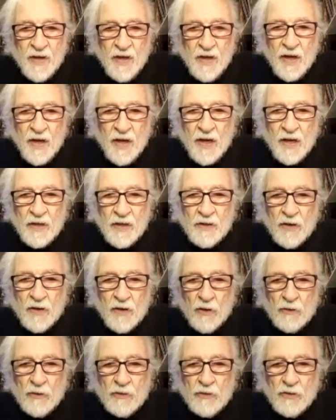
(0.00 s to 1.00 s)
and go
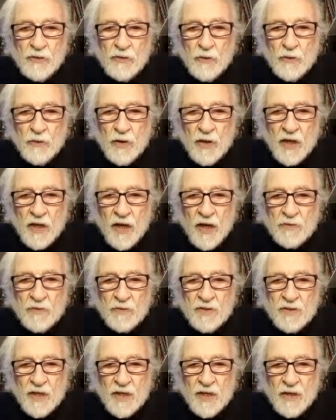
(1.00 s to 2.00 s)
to
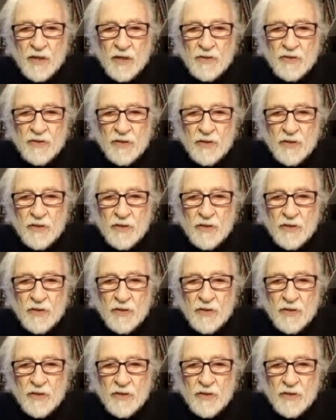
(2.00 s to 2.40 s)
GableStage